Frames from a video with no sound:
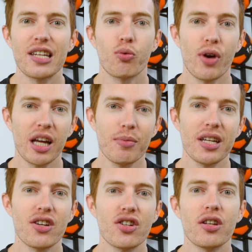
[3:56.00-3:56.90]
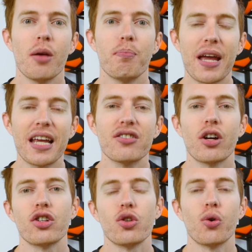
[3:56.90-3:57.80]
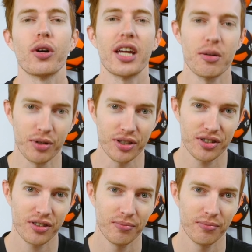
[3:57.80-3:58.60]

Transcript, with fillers: recommendation based on your inputs.